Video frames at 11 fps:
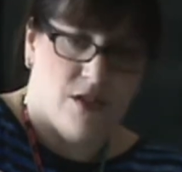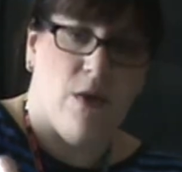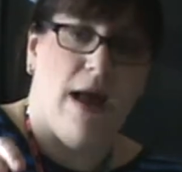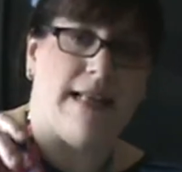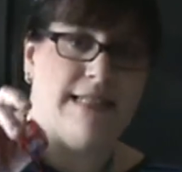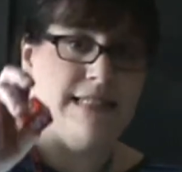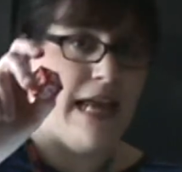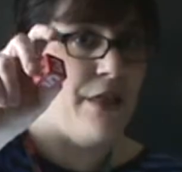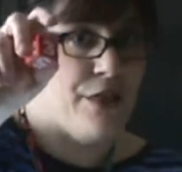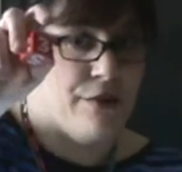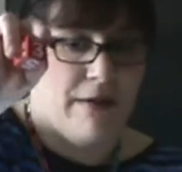So I can
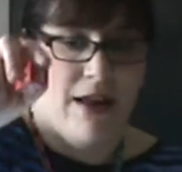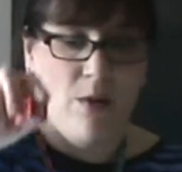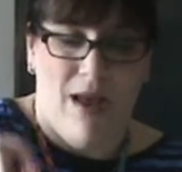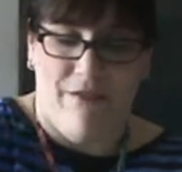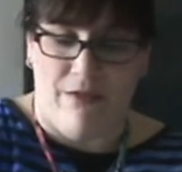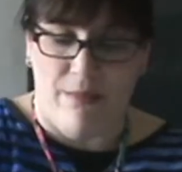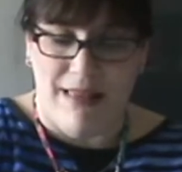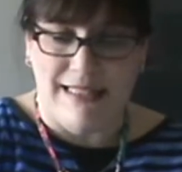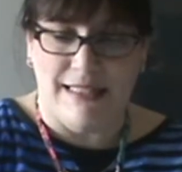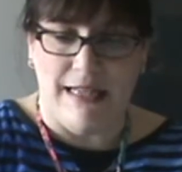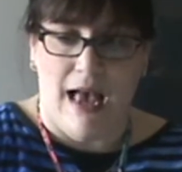take 3 away from
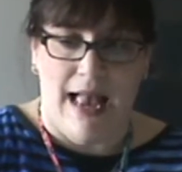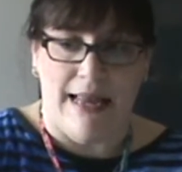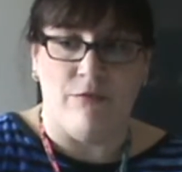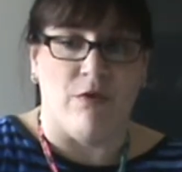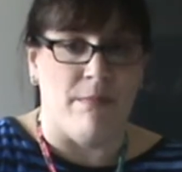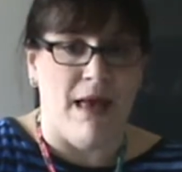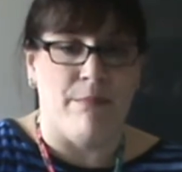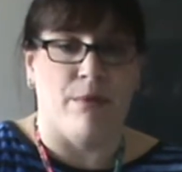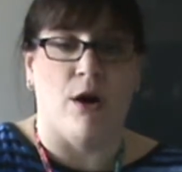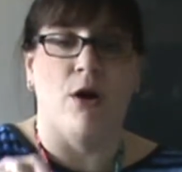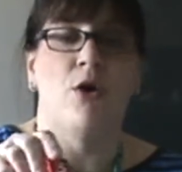this side.
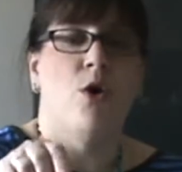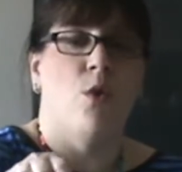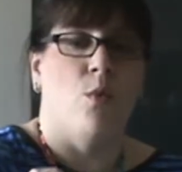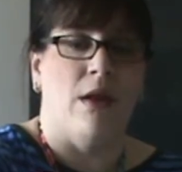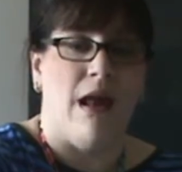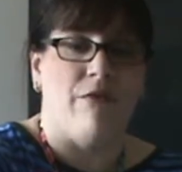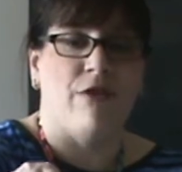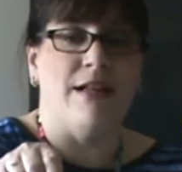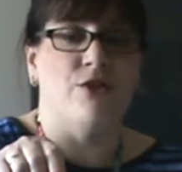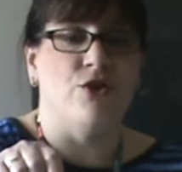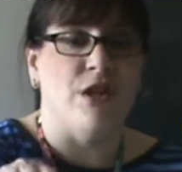Remember, whatever
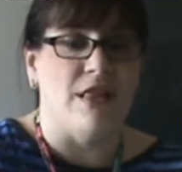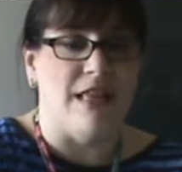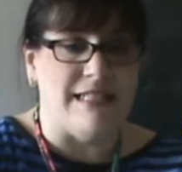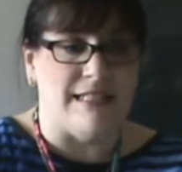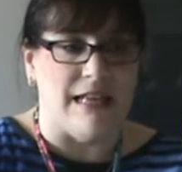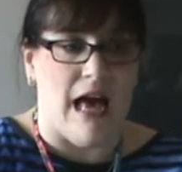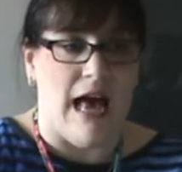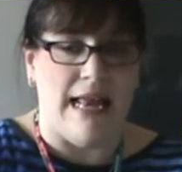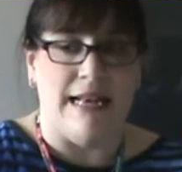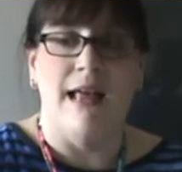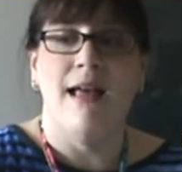I do to this
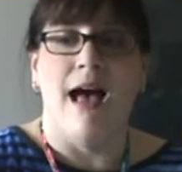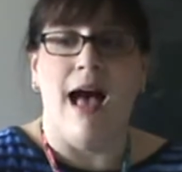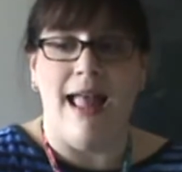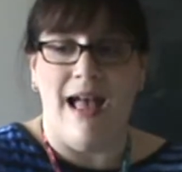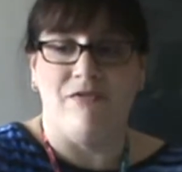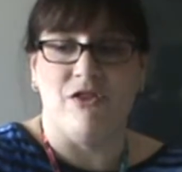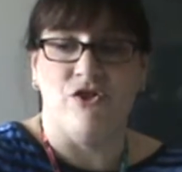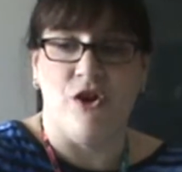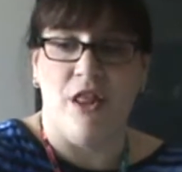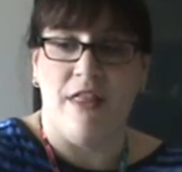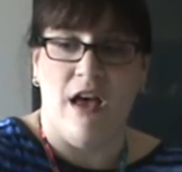side, I have to
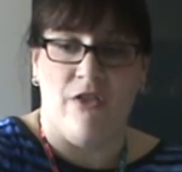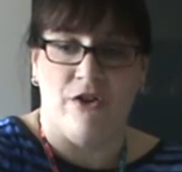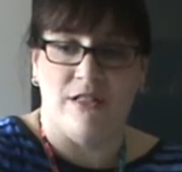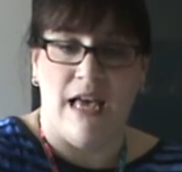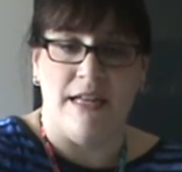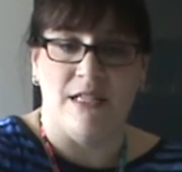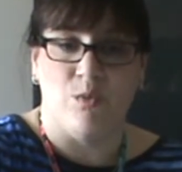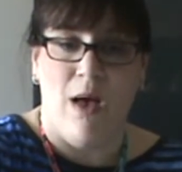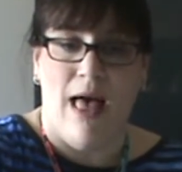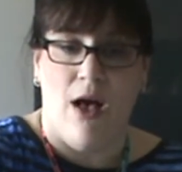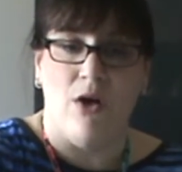do to the other side as
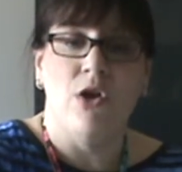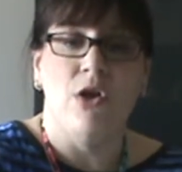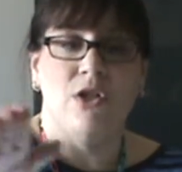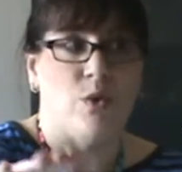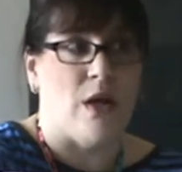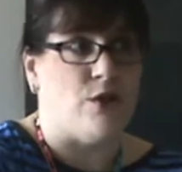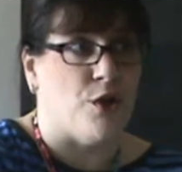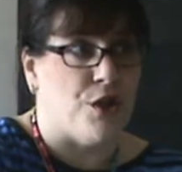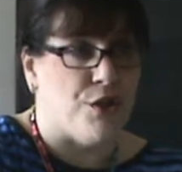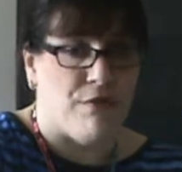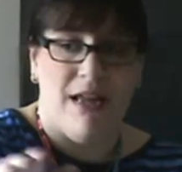well. So I took
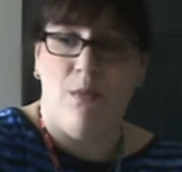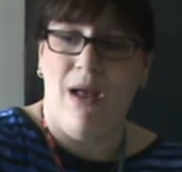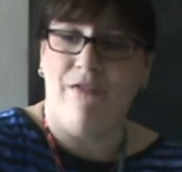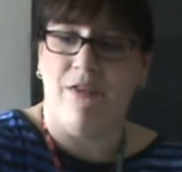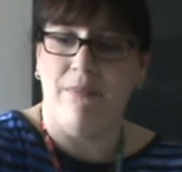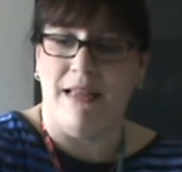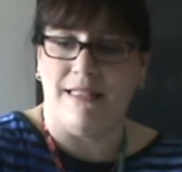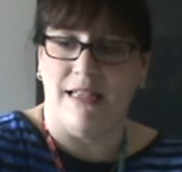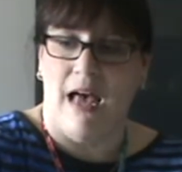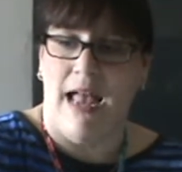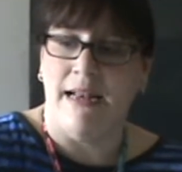3 away from this
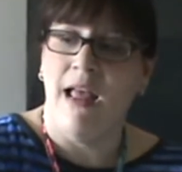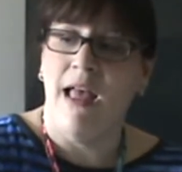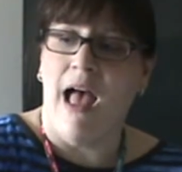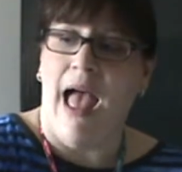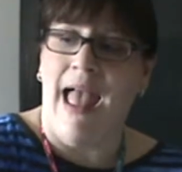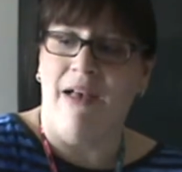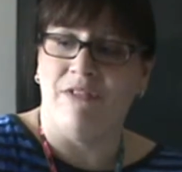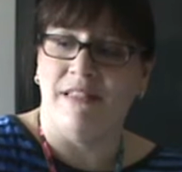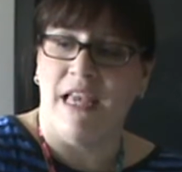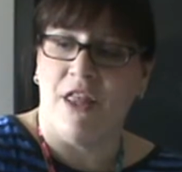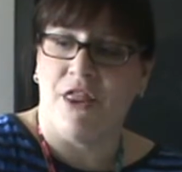side. I have to
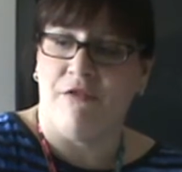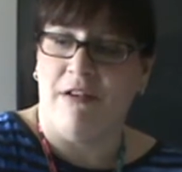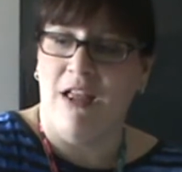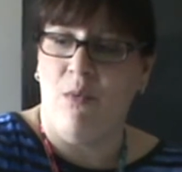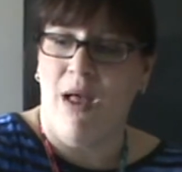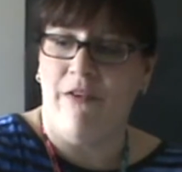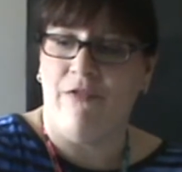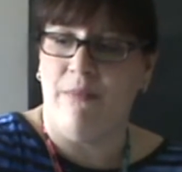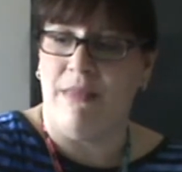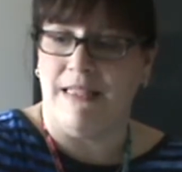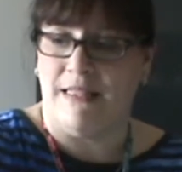take 3 away
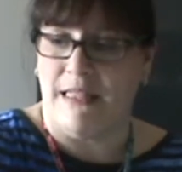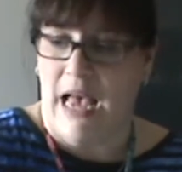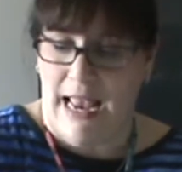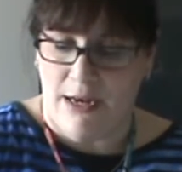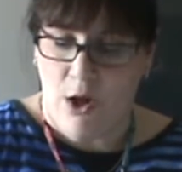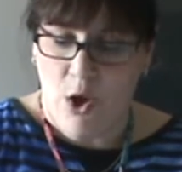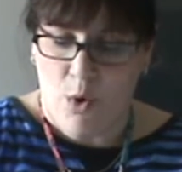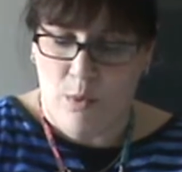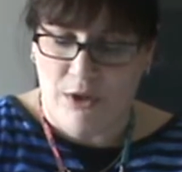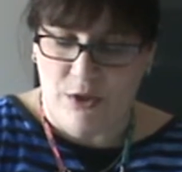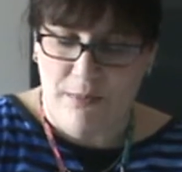from this side,
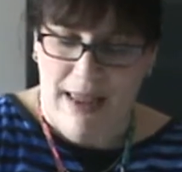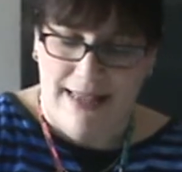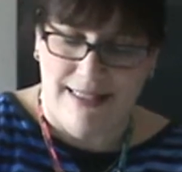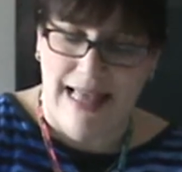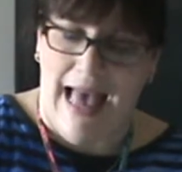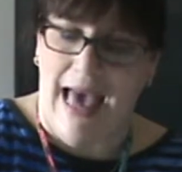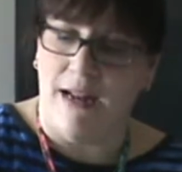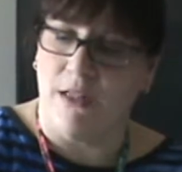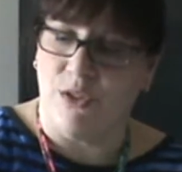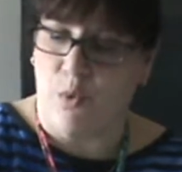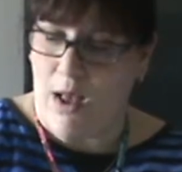which makes
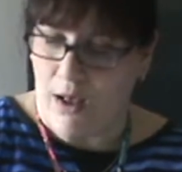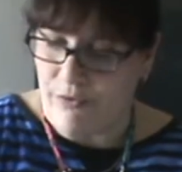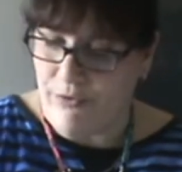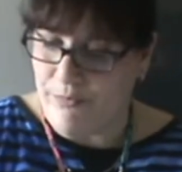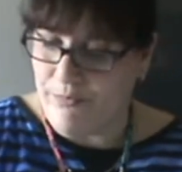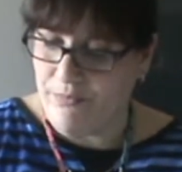that a 12.